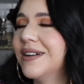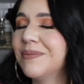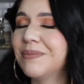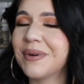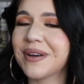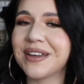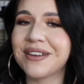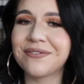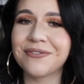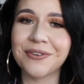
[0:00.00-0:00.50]

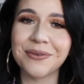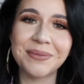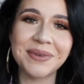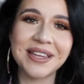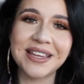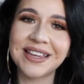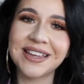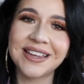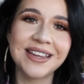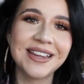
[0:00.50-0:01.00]
But for
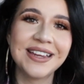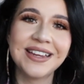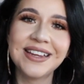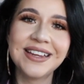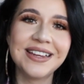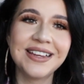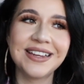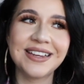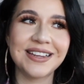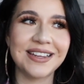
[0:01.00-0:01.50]
me,
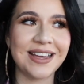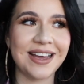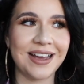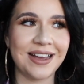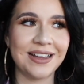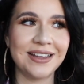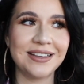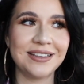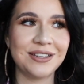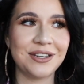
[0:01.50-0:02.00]

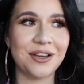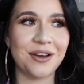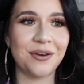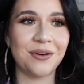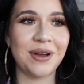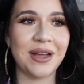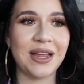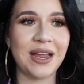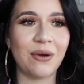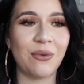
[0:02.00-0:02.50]
yeah,
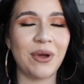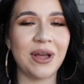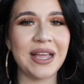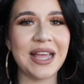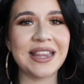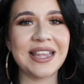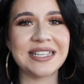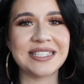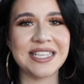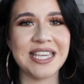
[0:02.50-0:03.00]
no, I
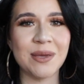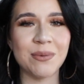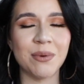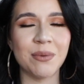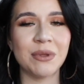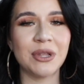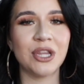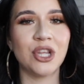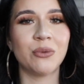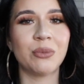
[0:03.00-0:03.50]
like to keep
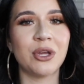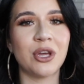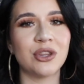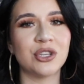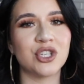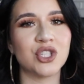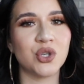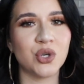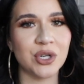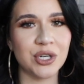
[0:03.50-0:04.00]
them a little bit on
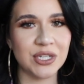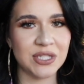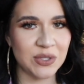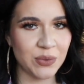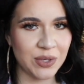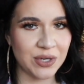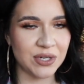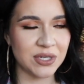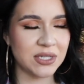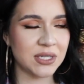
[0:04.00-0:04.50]
the shorter and
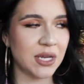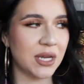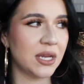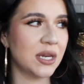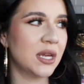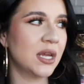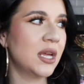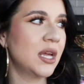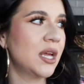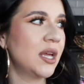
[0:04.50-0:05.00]
sweeter
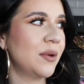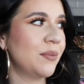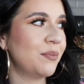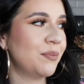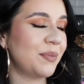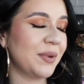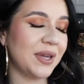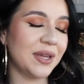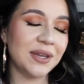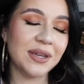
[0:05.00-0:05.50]
side.
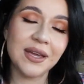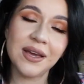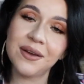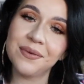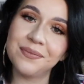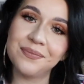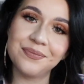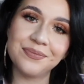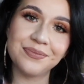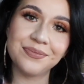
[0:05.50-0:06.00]
But
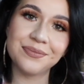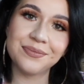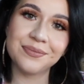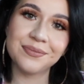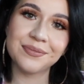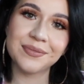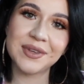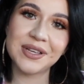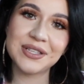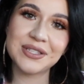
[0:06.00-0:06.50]
yeah,
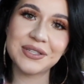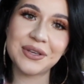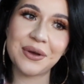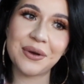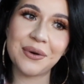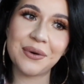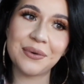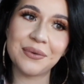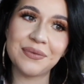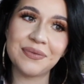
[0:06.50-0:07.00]

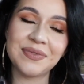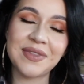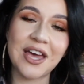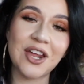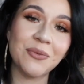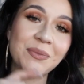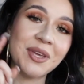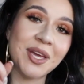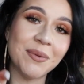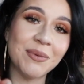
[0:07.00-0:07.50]
so
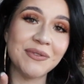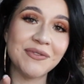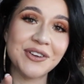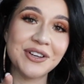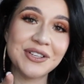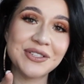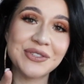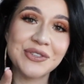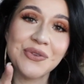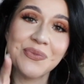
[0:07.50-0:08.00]
that'll be coming
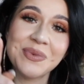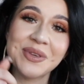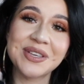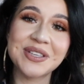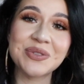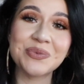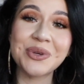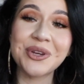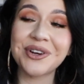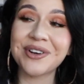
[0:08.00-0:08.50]
very soon,
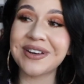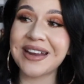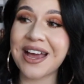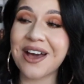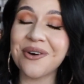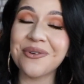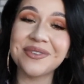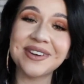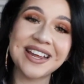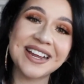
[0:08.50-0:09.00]
because we are
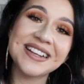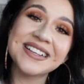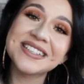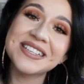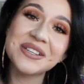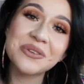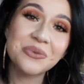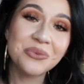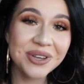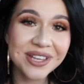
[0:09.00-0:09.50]
now
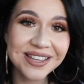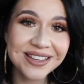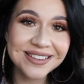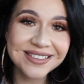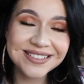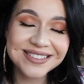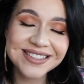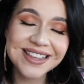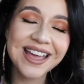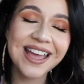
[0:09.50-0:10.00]
19
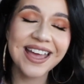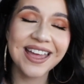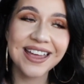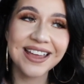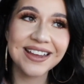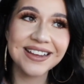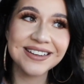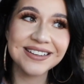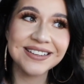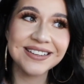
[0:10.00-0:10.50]
weeks
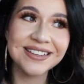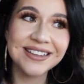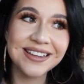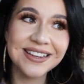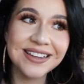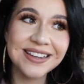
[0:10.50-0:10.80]
and